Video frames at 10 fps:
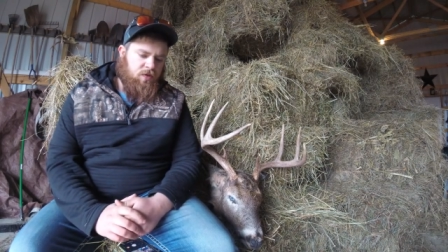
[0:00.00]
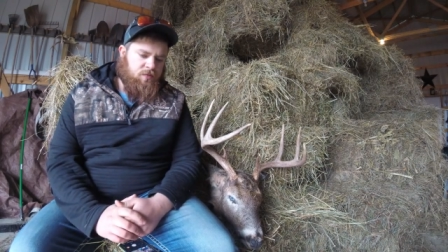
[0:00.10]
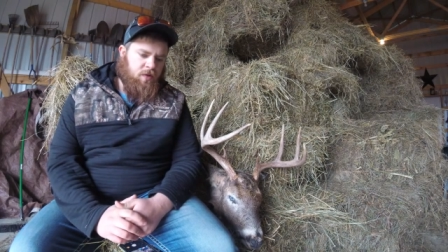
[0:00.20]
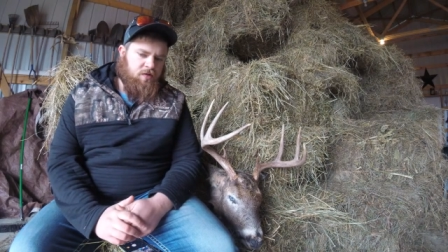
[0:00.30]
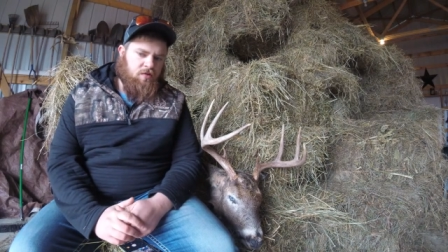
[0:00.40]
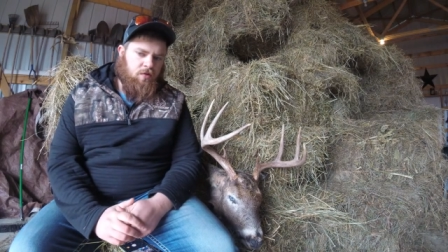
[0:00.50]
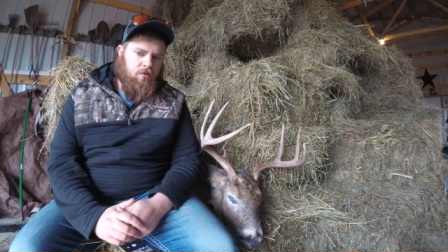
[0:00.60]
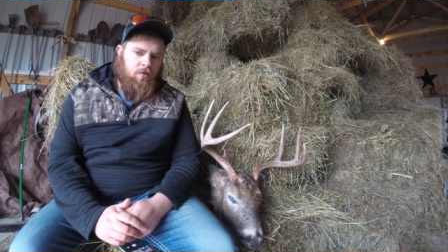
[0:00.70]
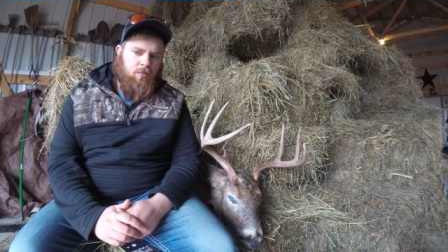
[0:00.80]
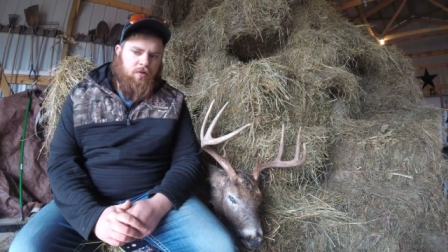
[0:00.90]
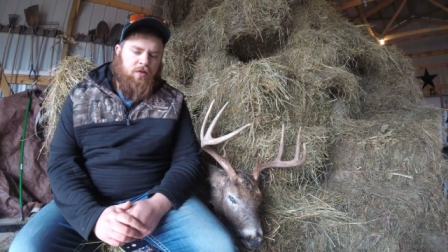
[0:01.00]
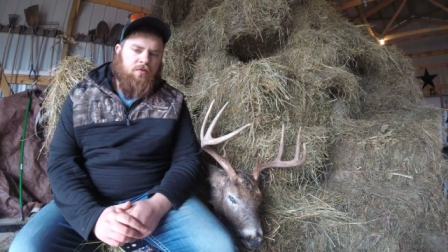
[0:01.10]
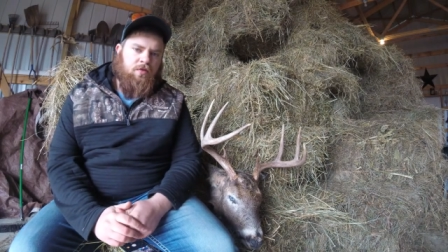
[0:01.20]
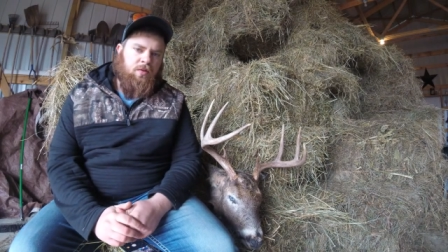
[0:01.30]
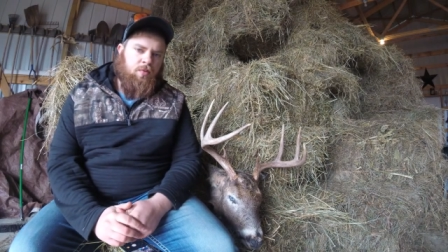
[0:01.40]
his muzzleloader, but
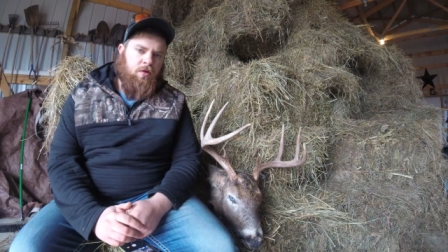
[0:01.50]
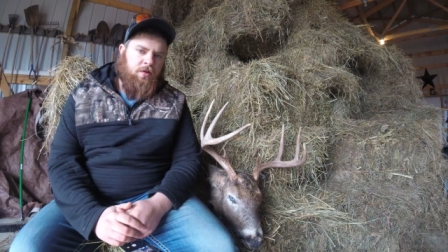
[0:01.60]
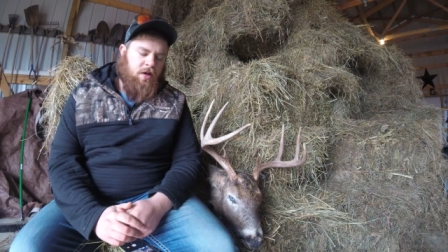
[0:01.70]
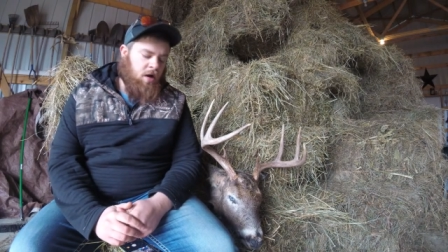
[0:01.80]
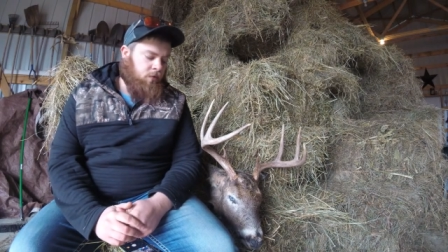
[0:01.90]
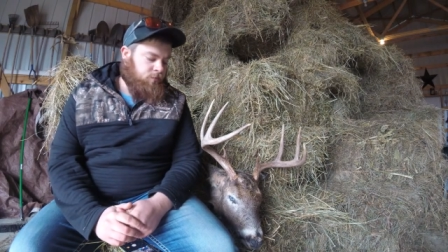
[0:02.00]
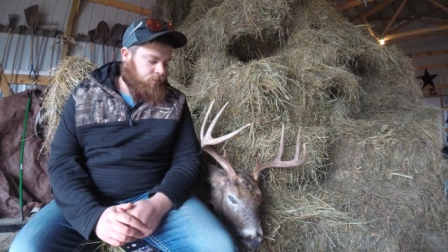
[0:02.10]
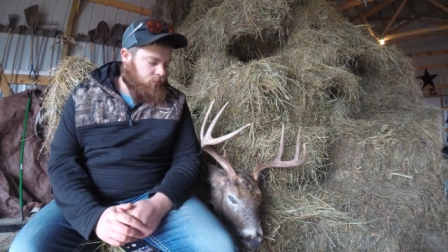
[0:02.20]
didn't really put it down.